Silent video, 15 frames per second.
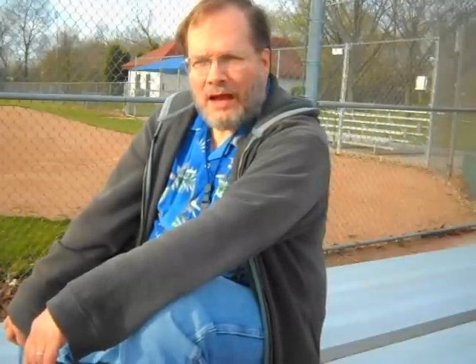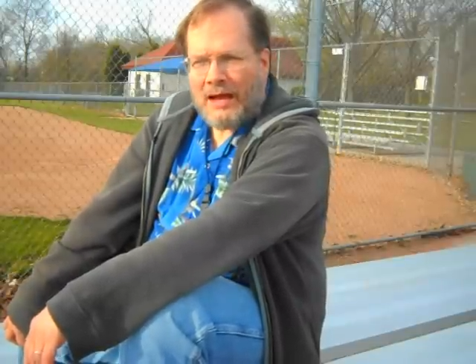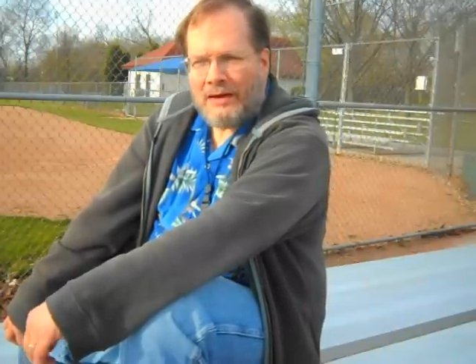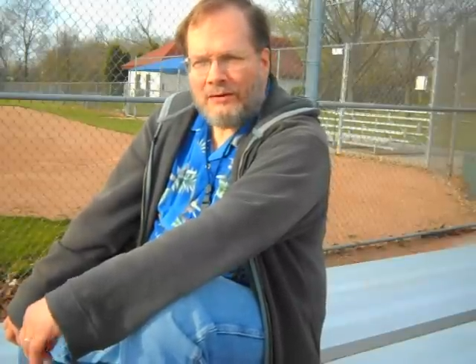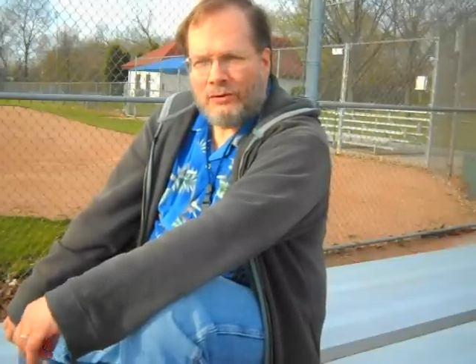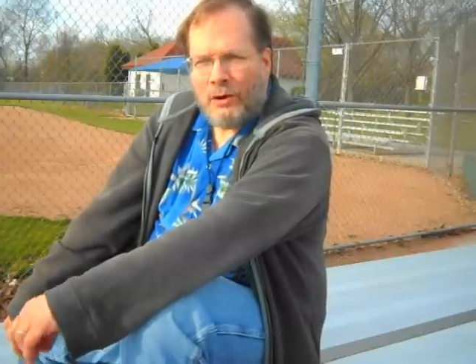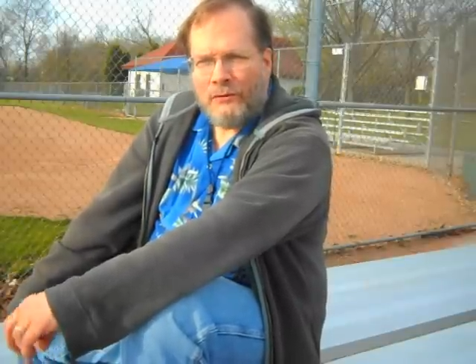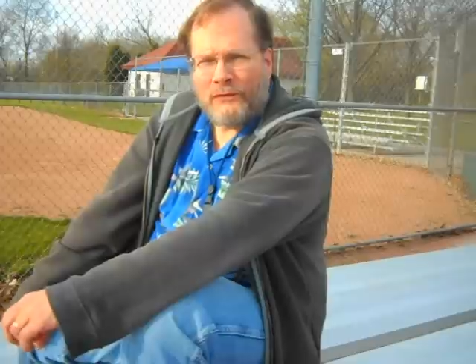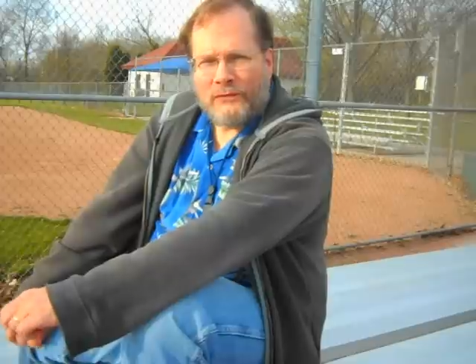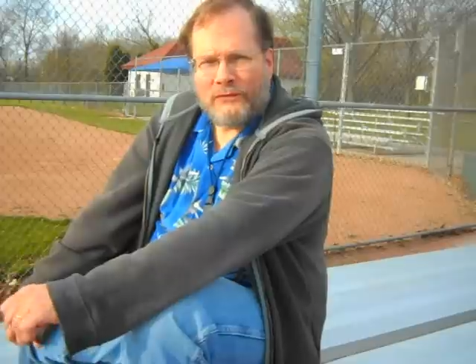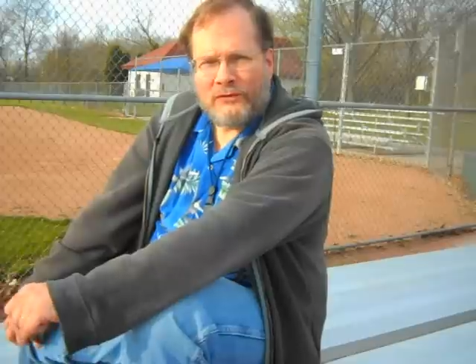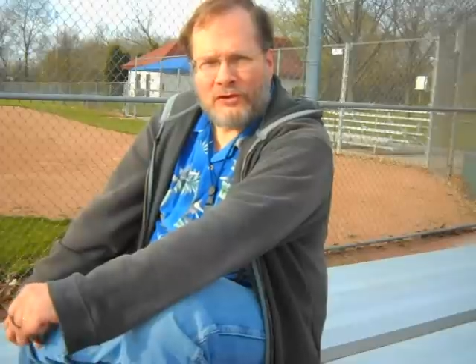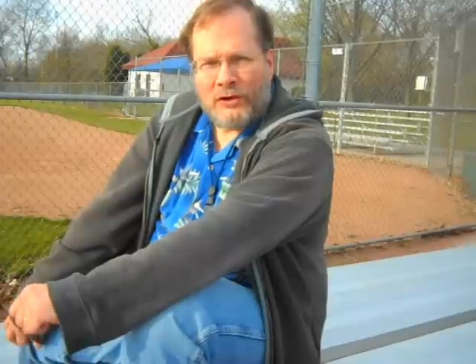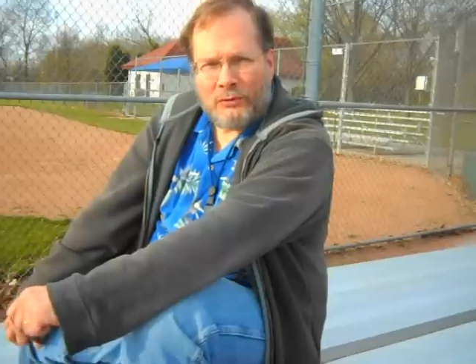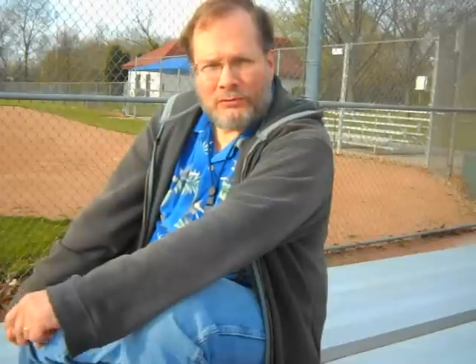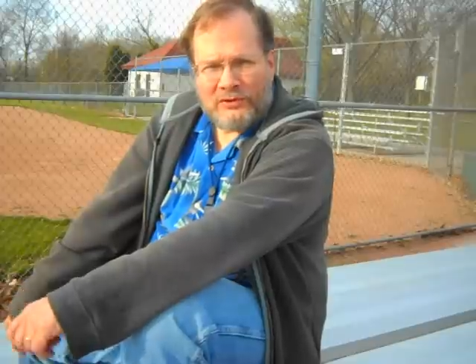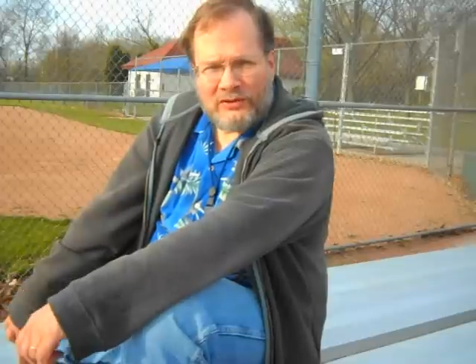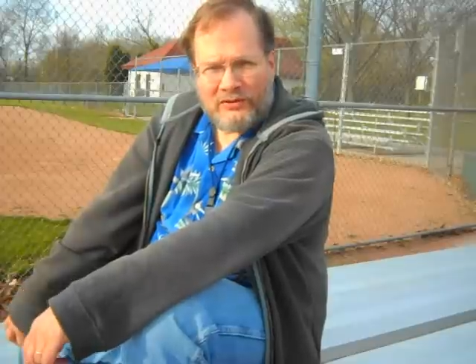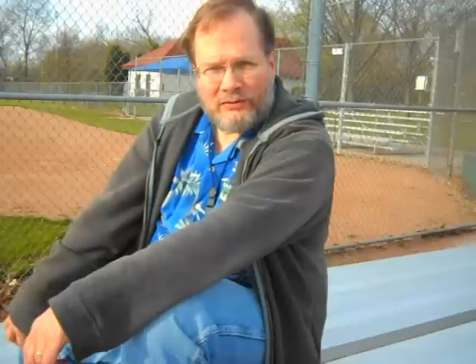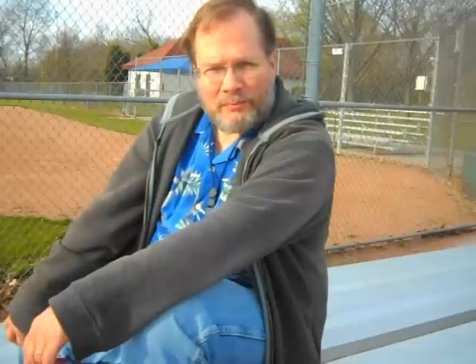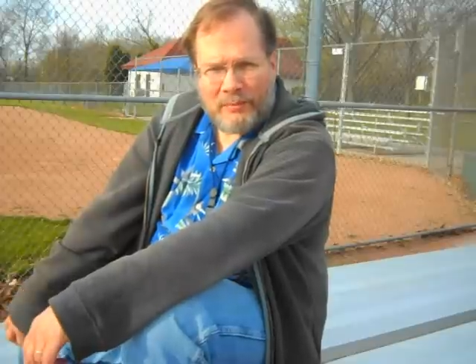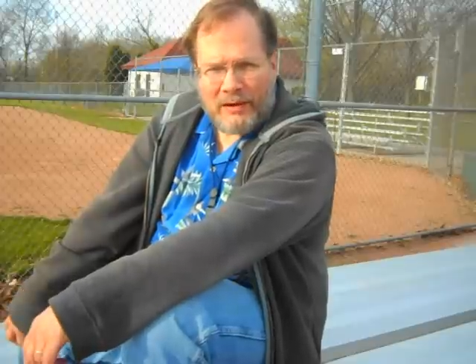I don't know if you've
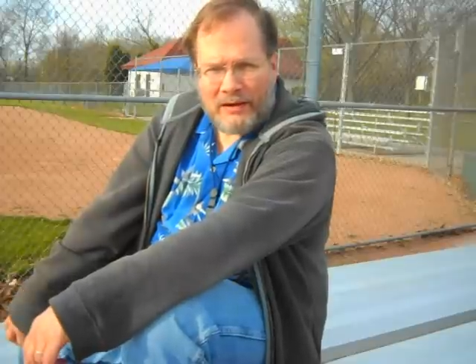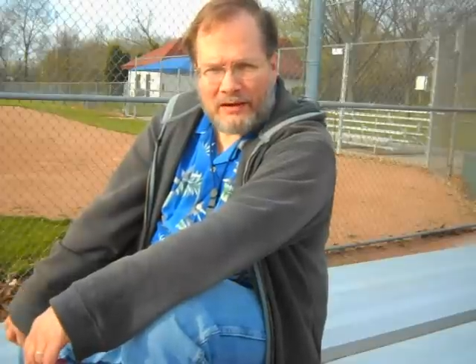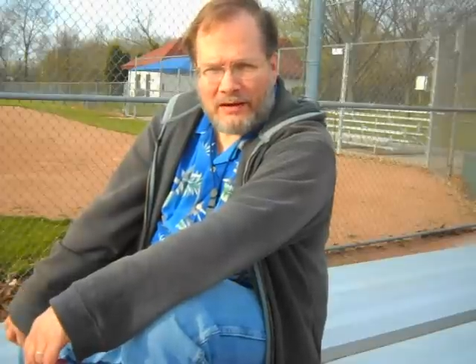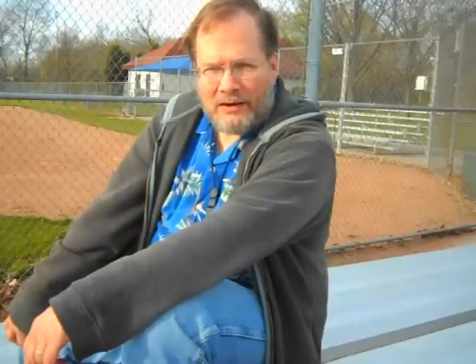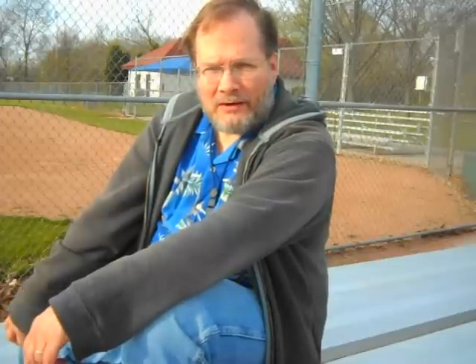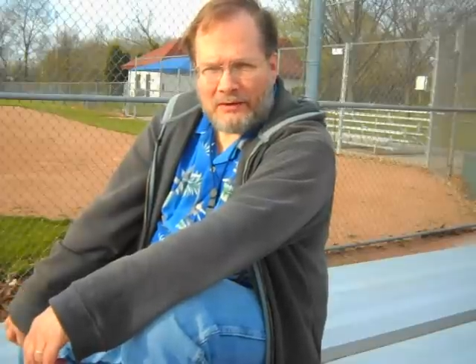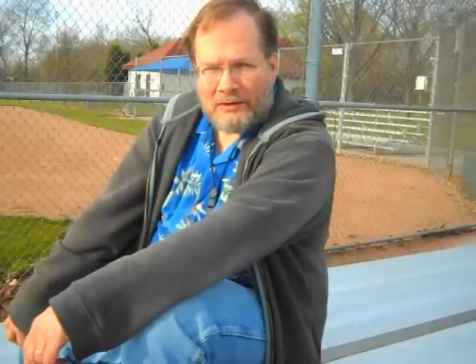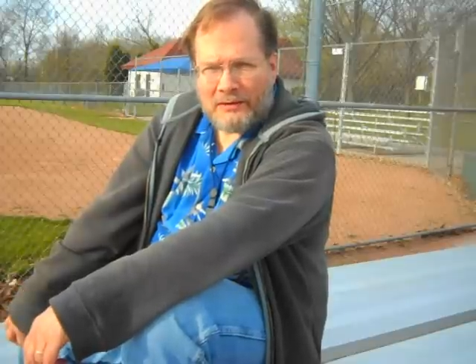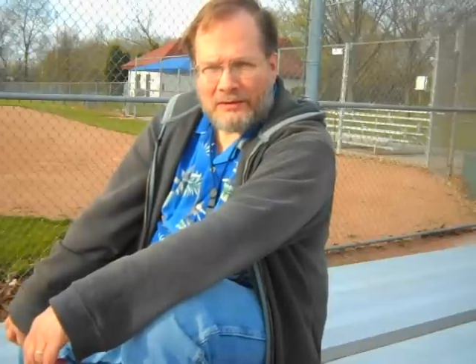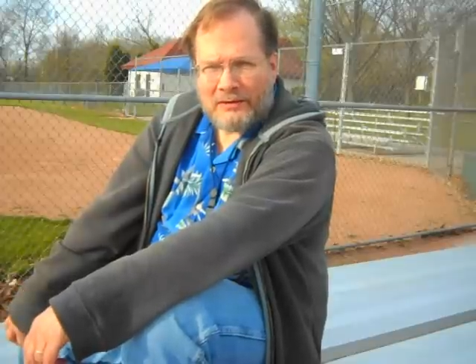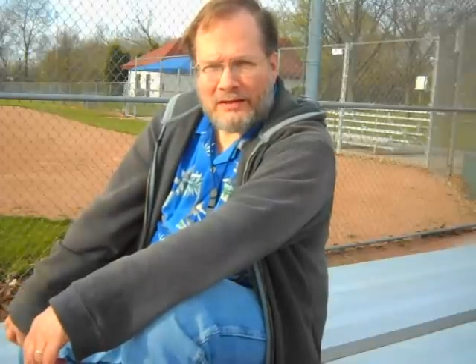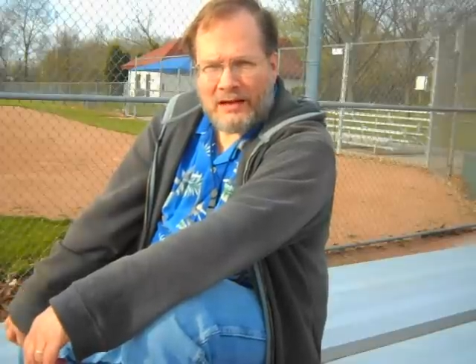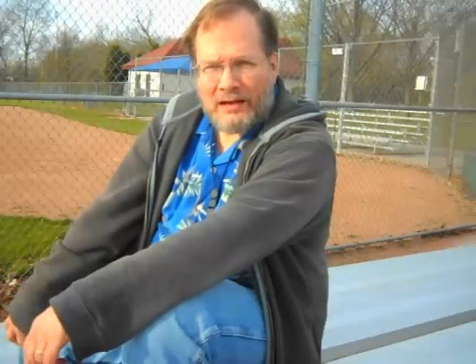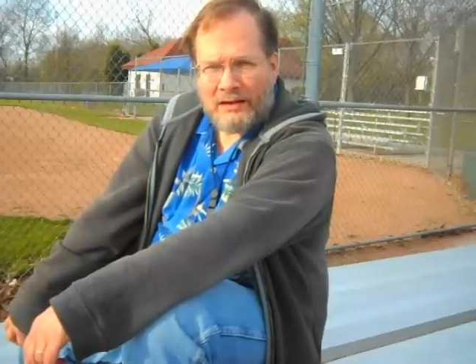noticed, but our